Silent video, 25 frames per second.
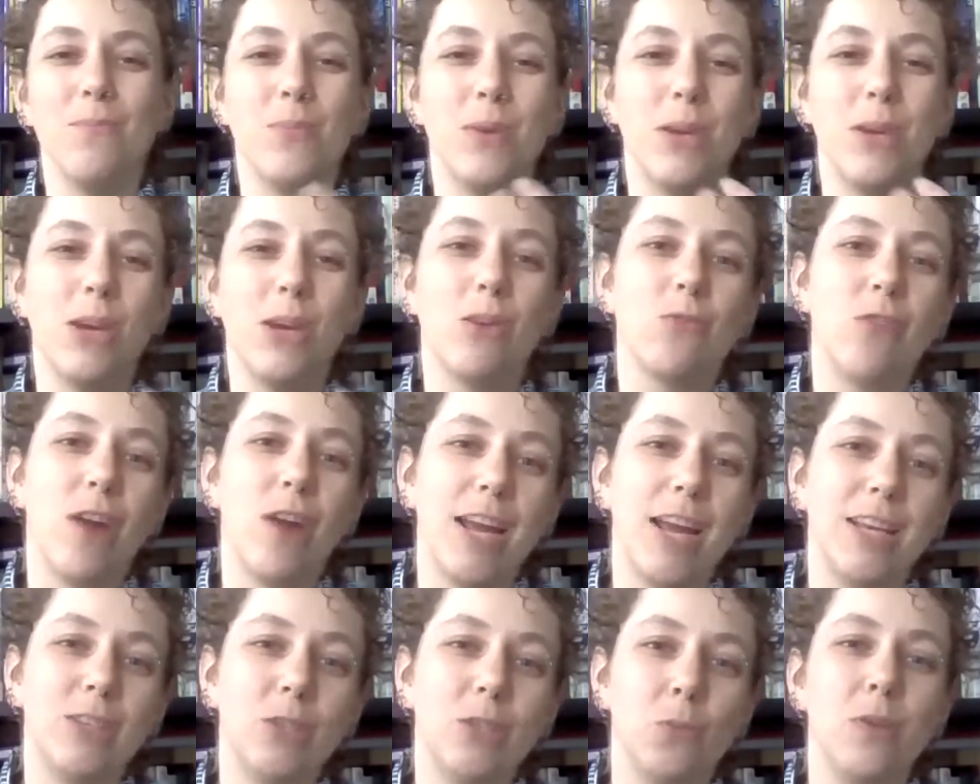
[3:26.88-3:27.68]
being
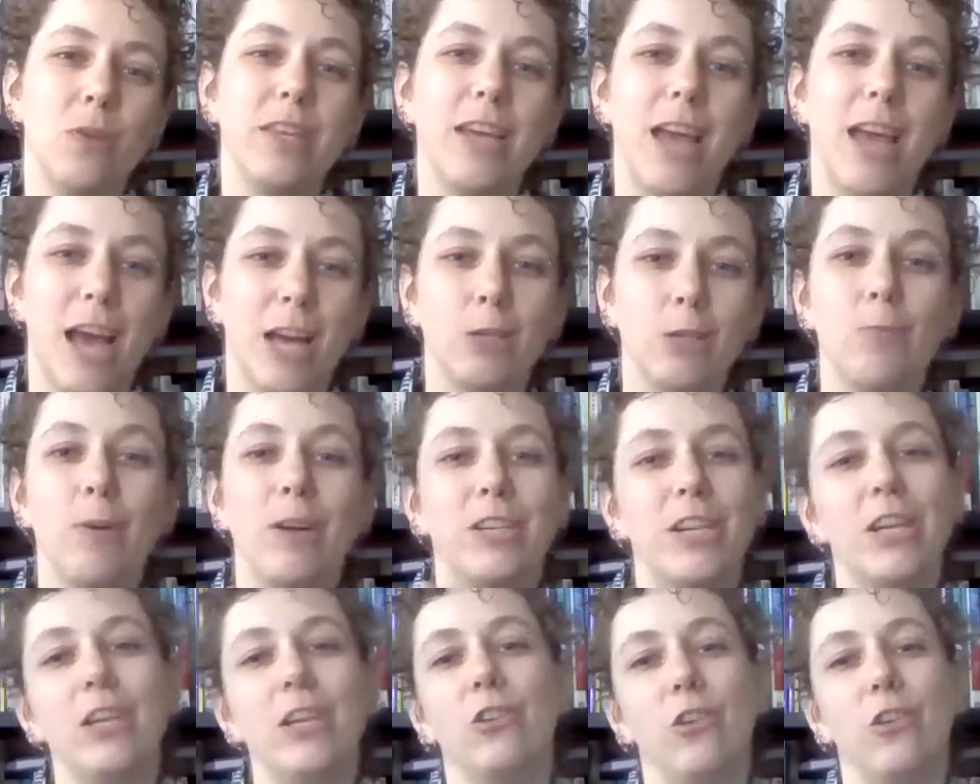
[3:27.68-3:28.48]
raised with the
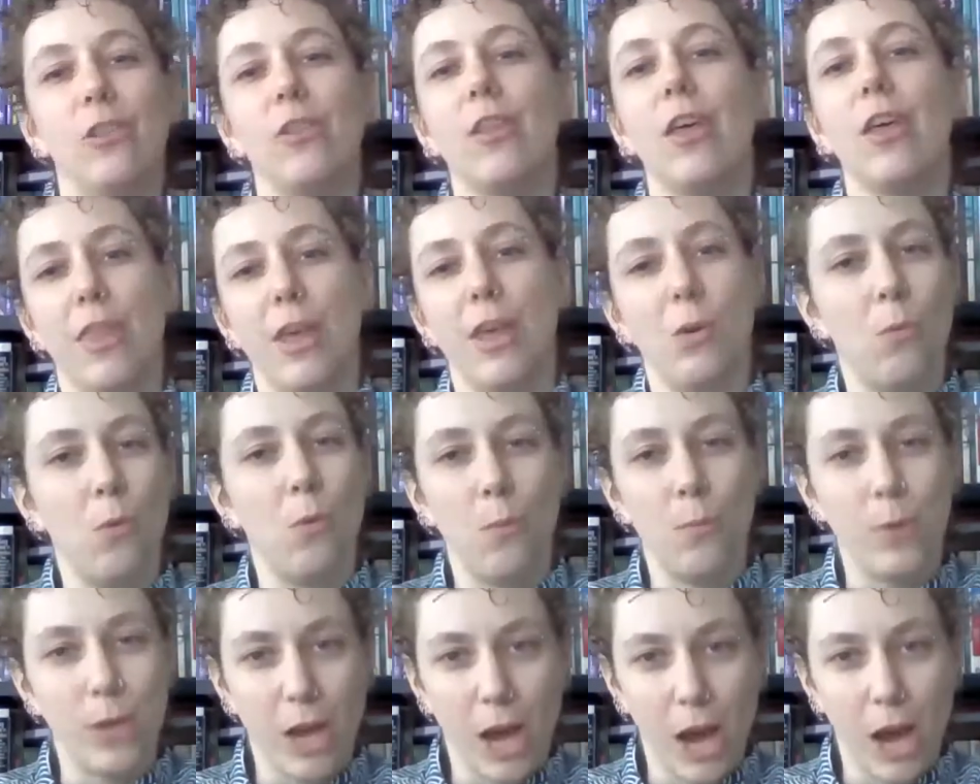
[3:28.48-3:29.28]
expectation that they
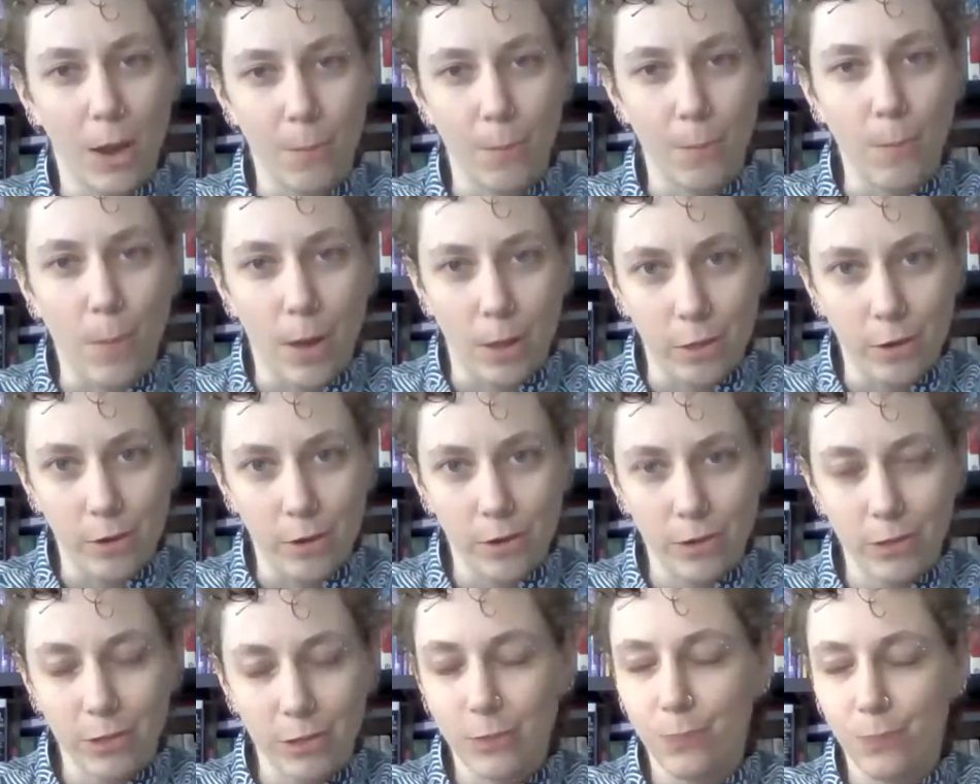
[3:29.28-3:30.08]
will become
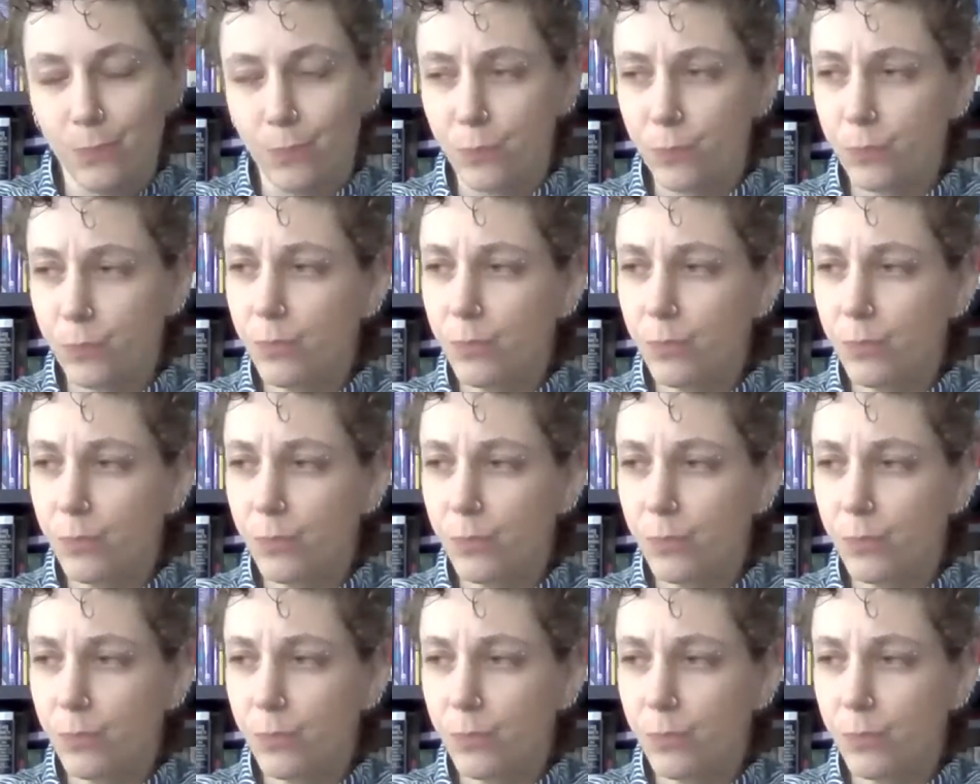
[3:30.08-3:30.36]
mothers.